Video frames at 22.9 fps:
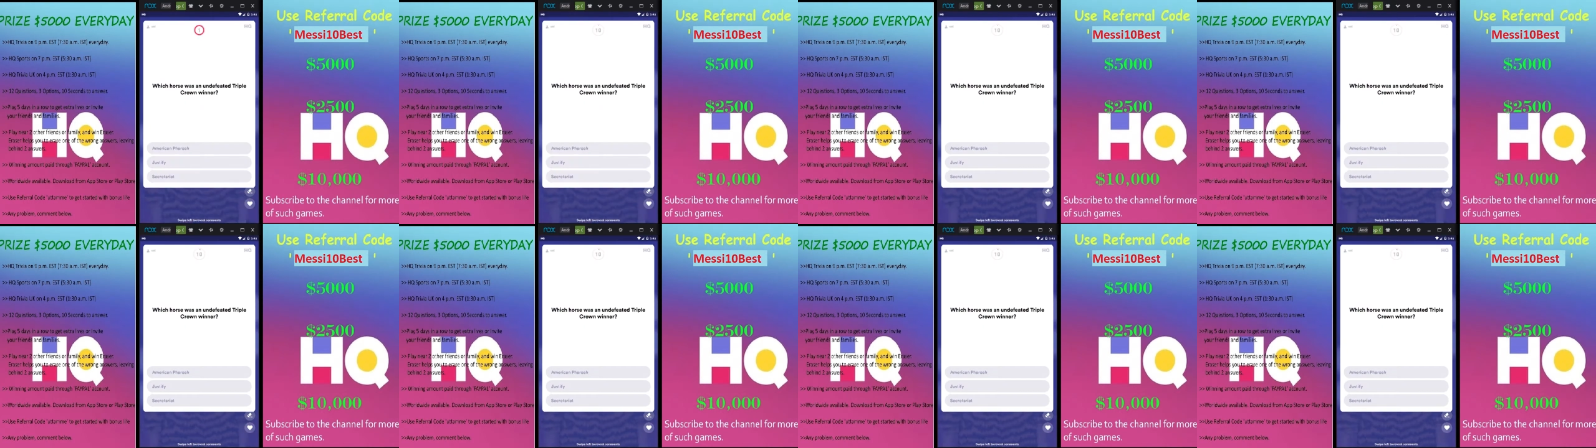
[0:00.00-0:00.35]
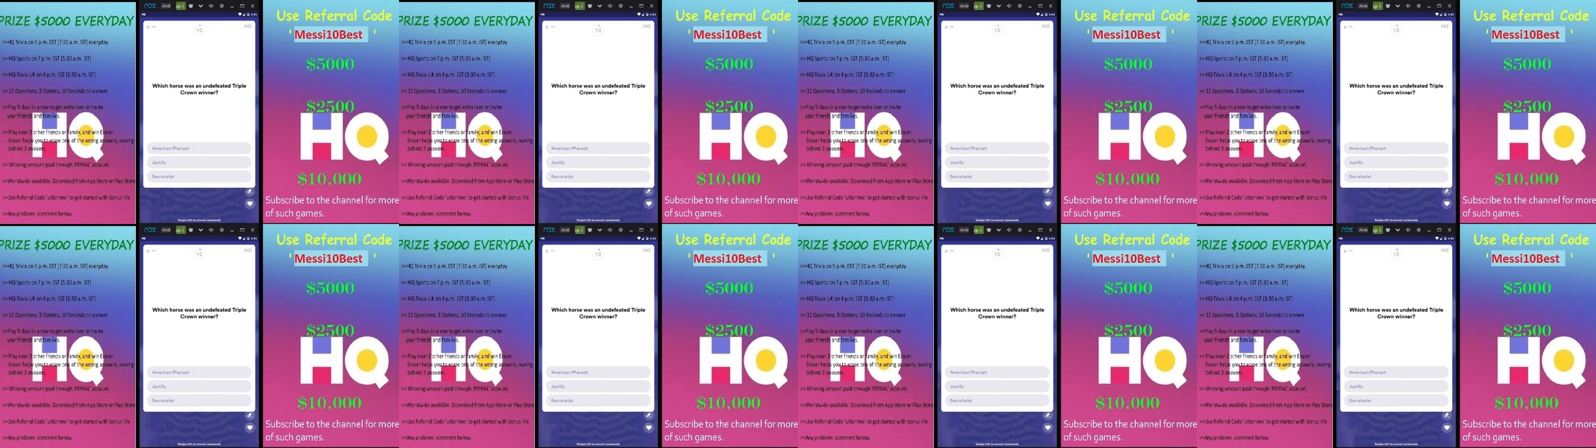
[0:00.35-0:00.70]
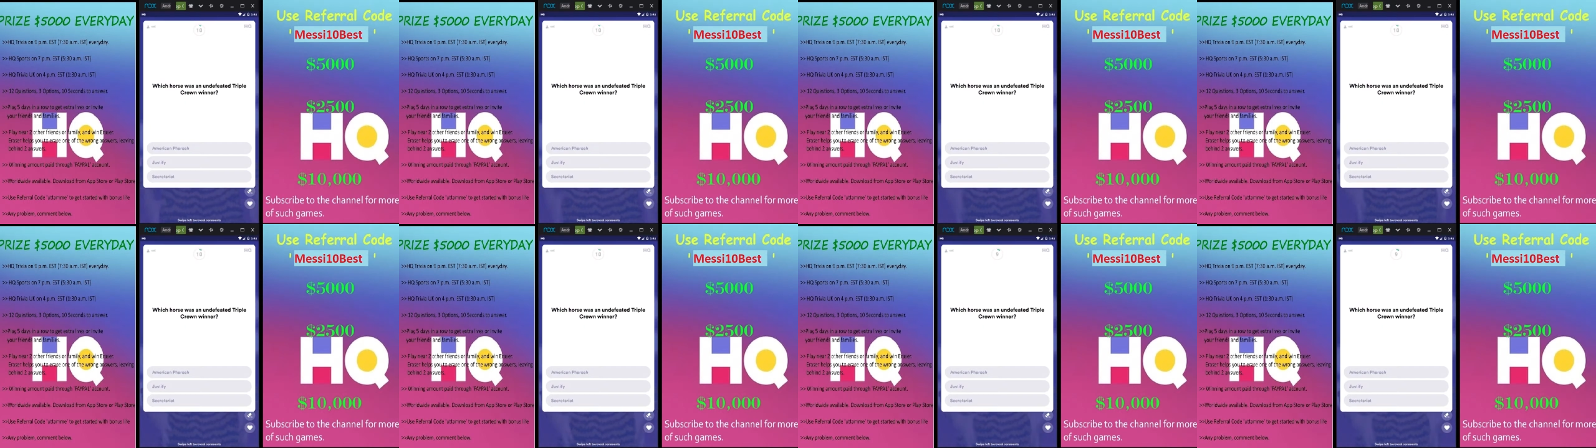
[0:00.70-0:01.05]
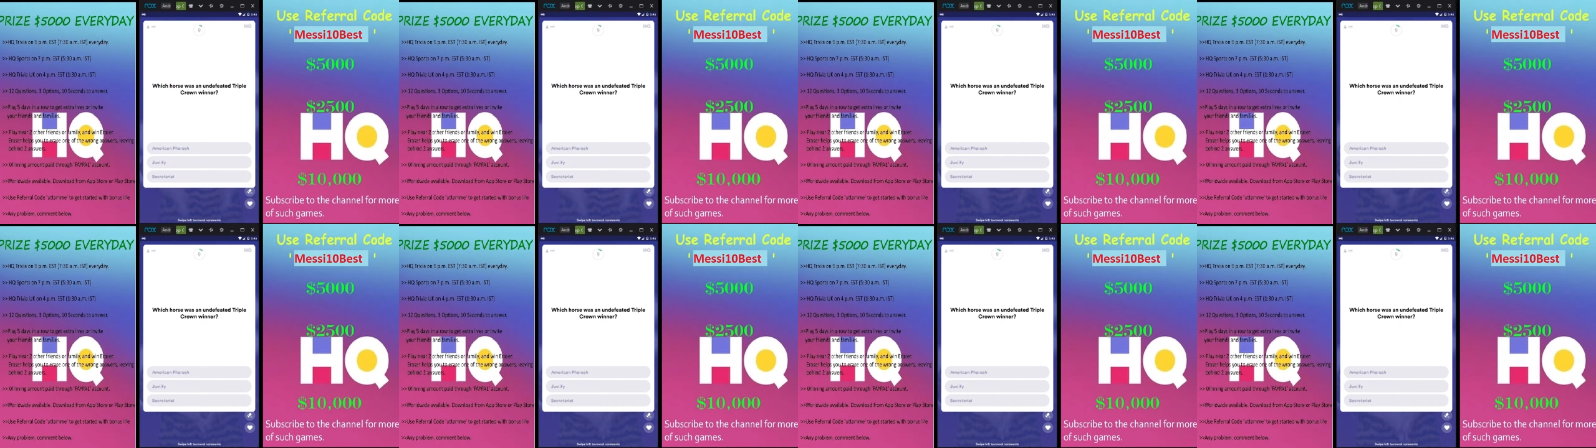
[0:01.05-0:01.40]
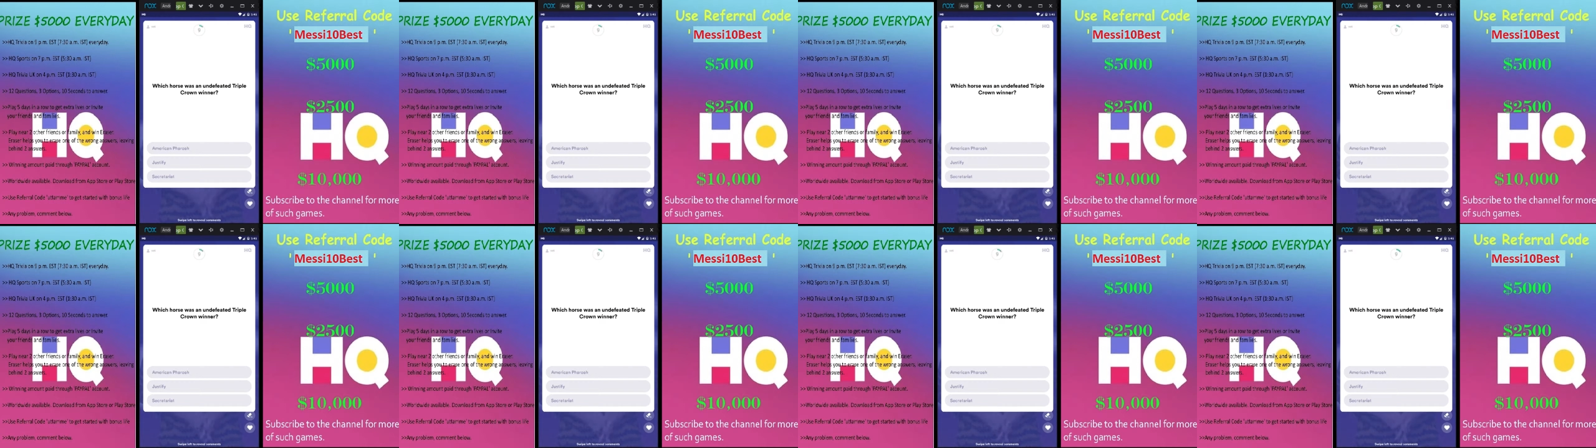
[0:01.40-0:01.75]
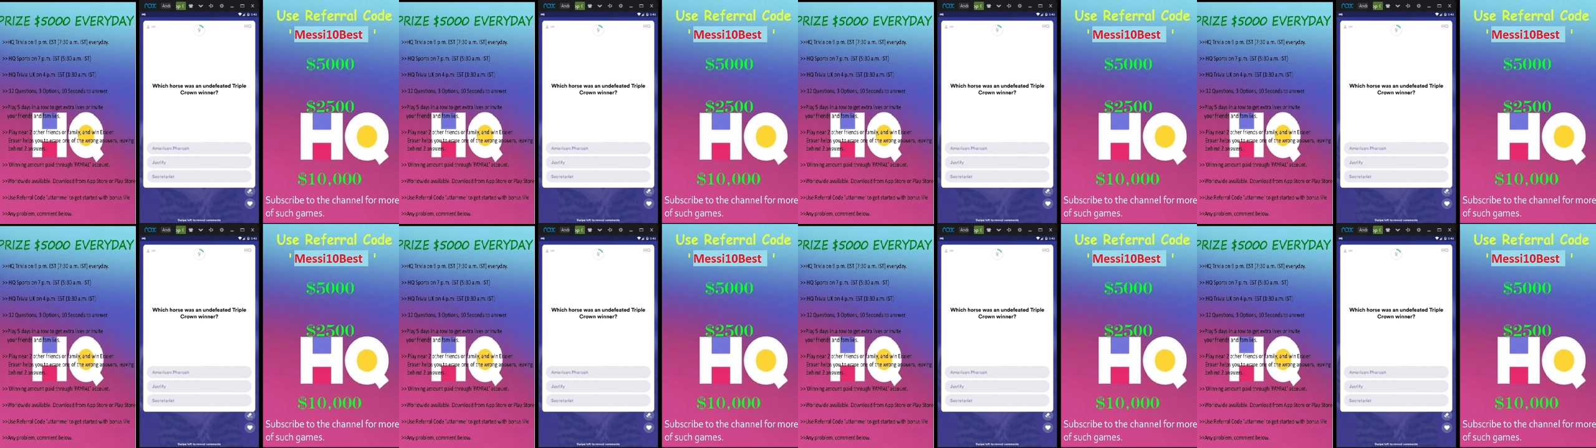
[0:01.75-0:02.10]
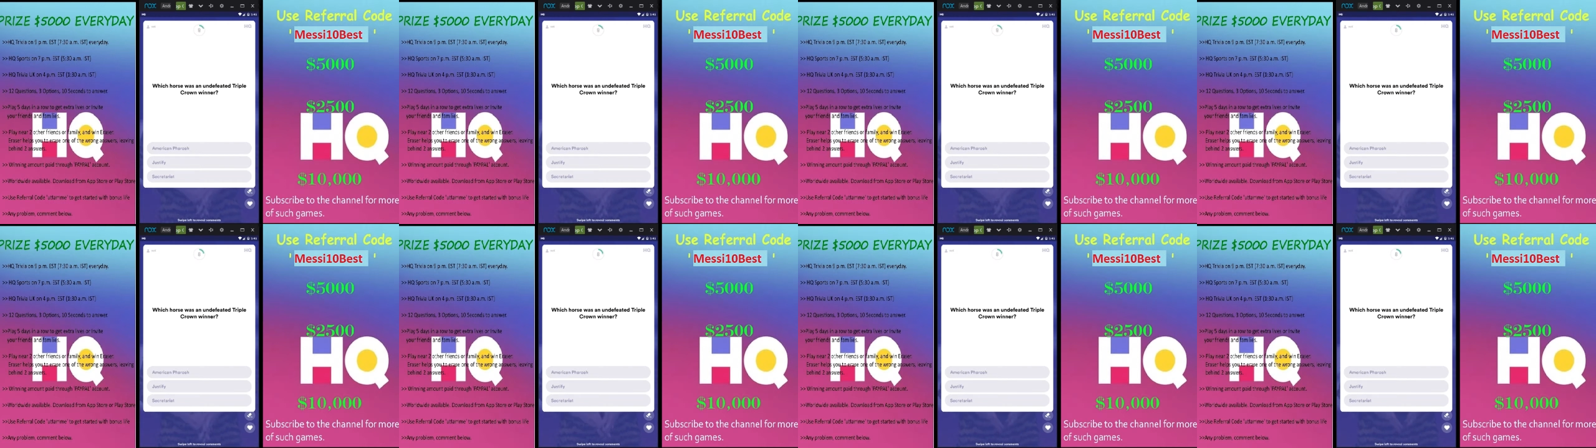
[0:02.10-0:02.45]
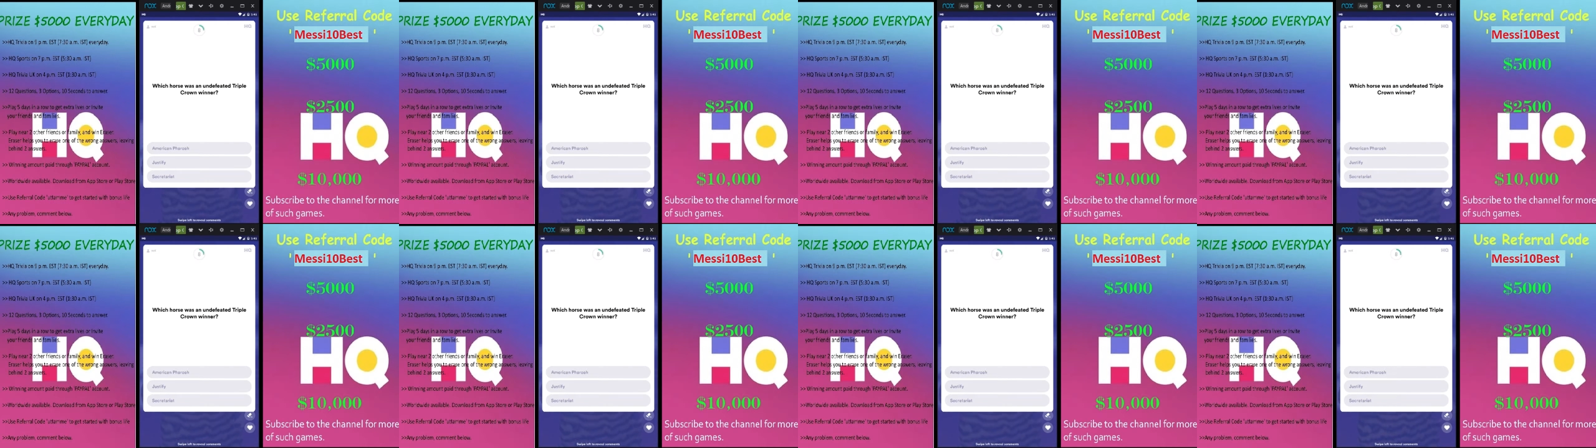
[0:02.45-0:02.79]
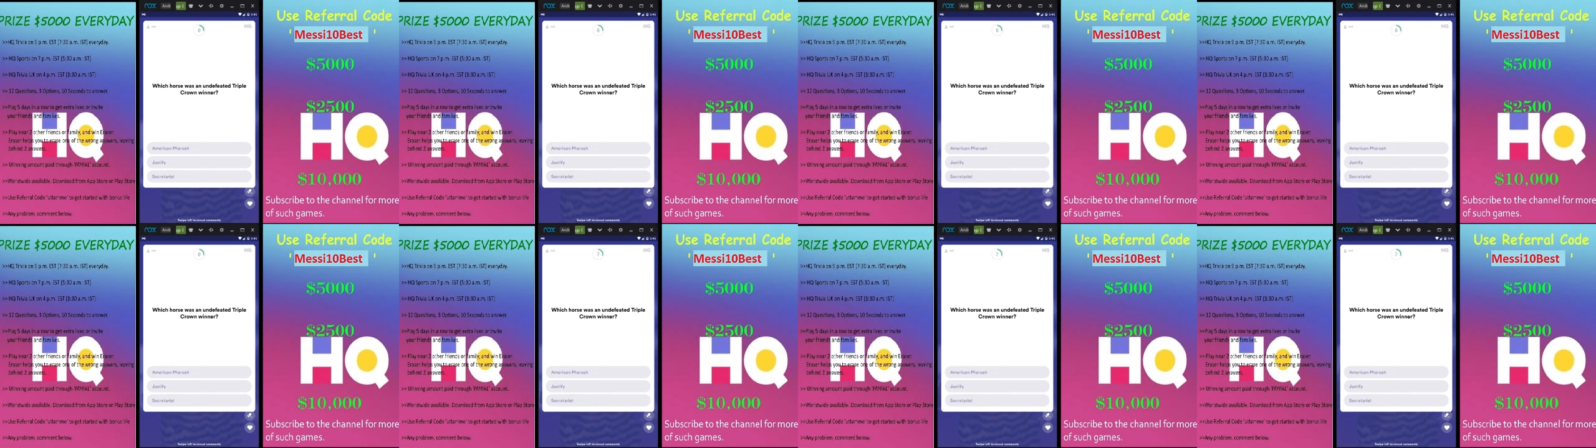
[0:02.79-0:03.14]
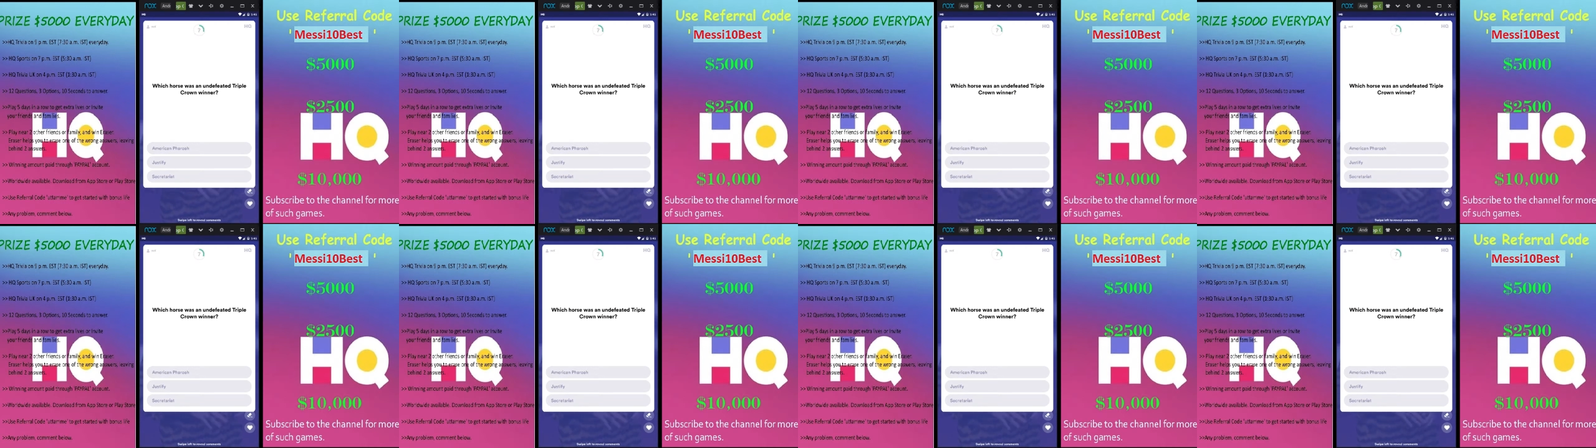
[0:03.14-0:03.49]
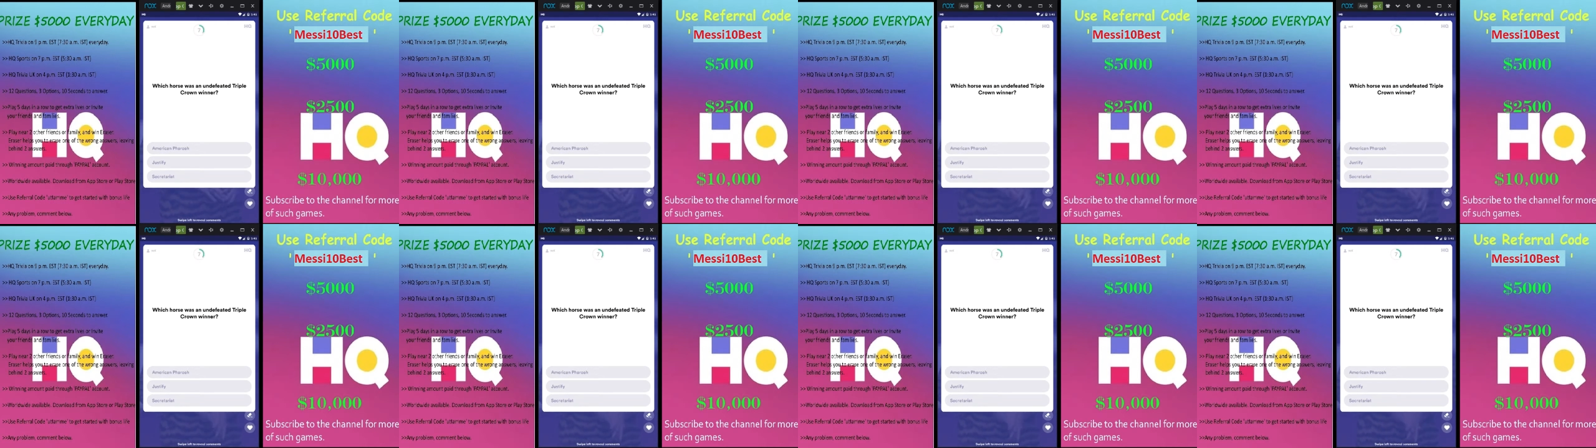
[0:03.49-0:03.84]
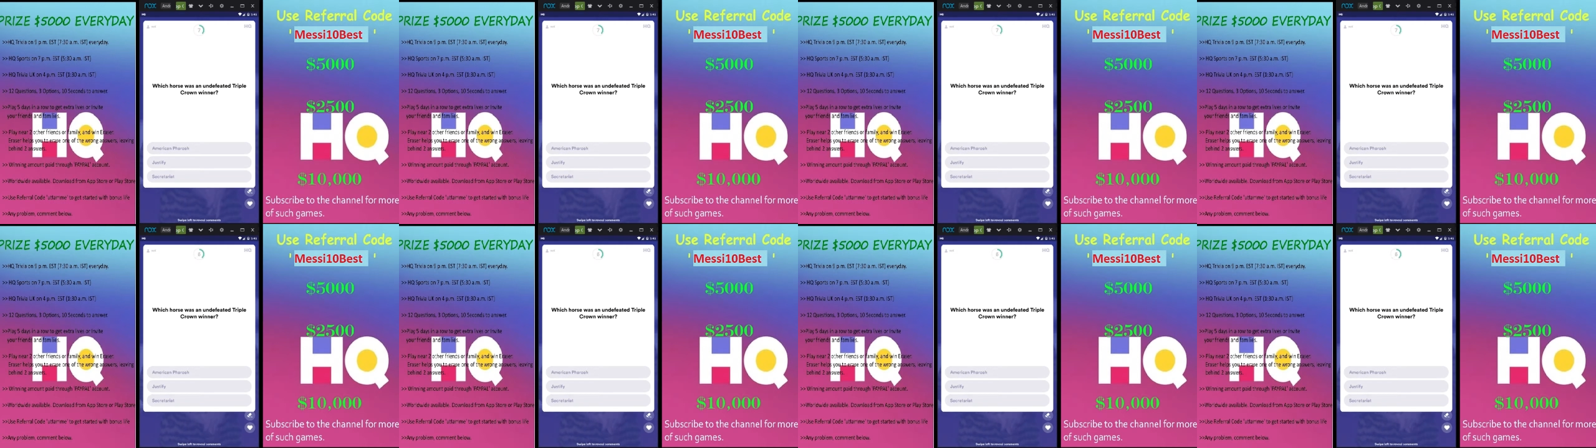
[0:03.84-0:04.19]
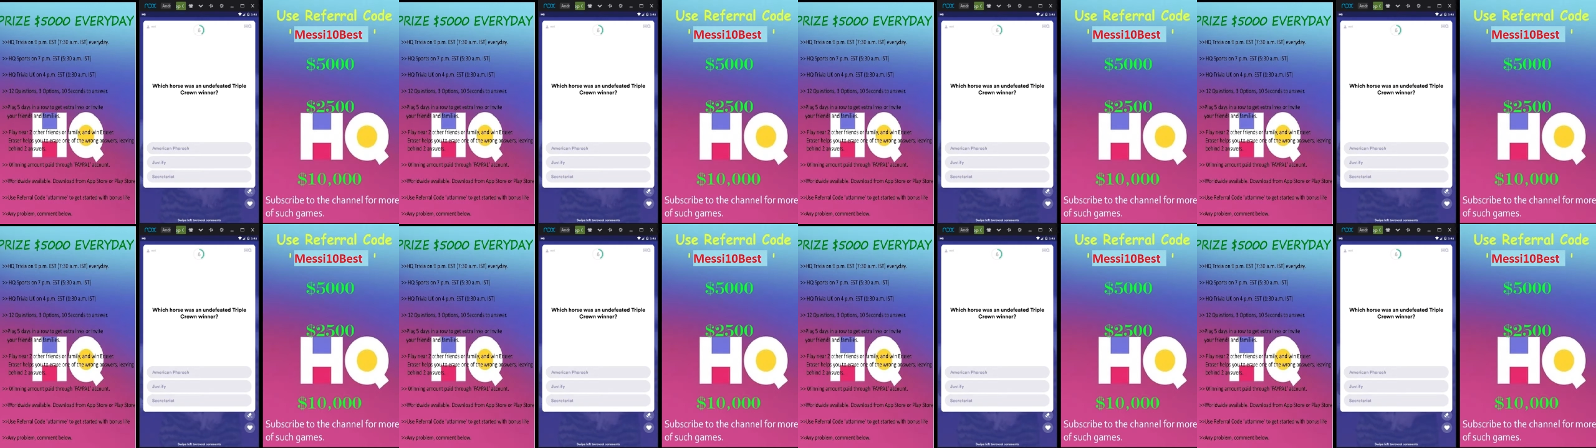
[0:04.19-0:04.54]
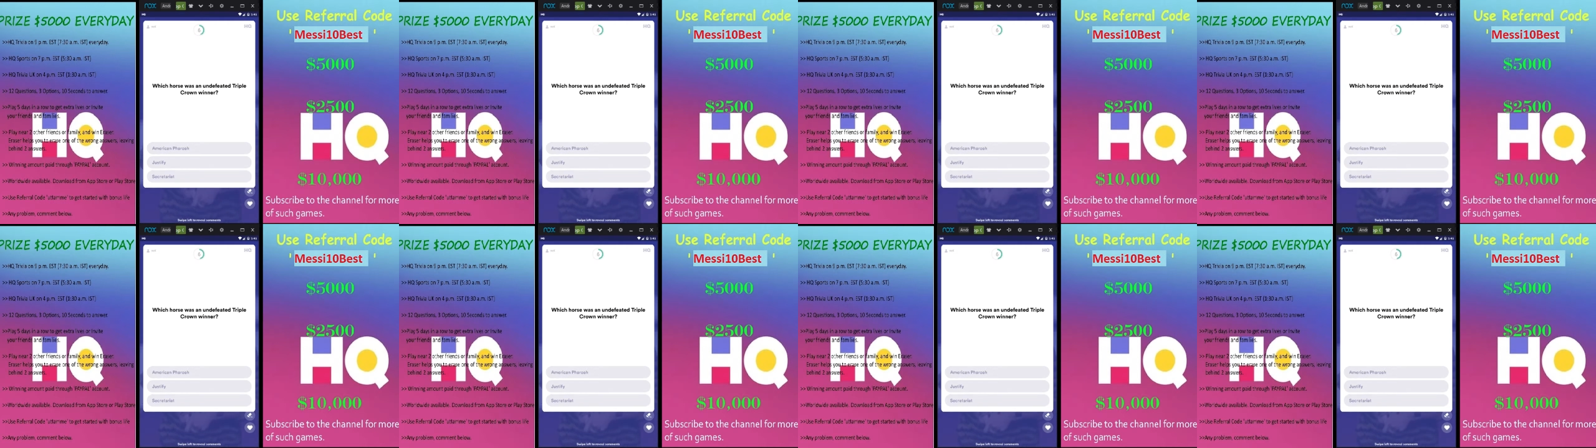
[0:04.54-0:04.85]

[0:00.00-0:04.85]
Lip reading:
[unreadable: no face in view]